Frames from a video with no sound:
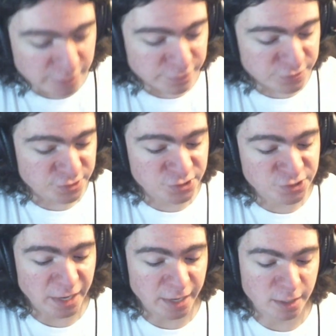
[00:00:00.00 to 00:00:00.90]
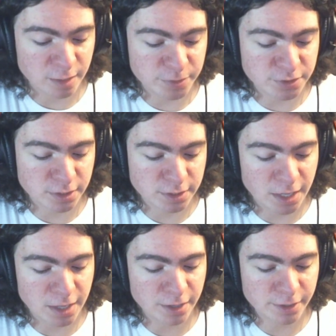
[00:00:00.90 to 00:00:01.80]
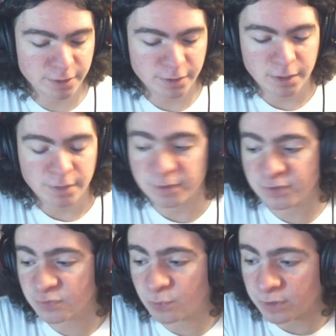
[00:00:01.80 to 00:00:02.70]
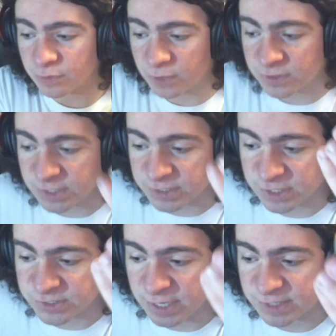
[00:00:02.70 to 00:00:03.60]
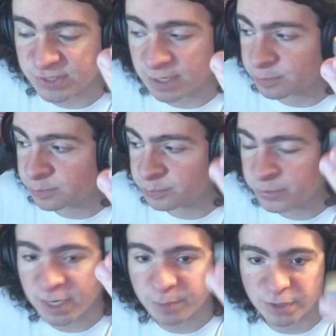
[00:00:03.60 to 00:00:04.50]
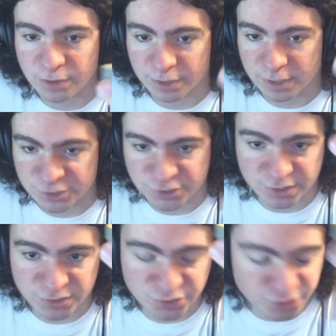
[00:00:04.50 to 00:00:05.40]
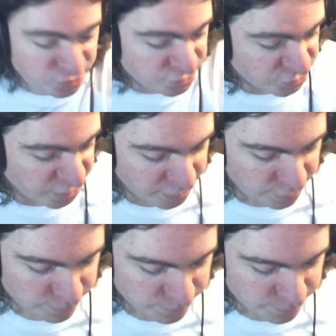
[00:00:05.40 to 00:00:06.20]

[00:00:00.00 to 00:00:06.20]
is the stand, but the log, this is one of the ones that does not say Pikmin on it. It's just, this is just the stand.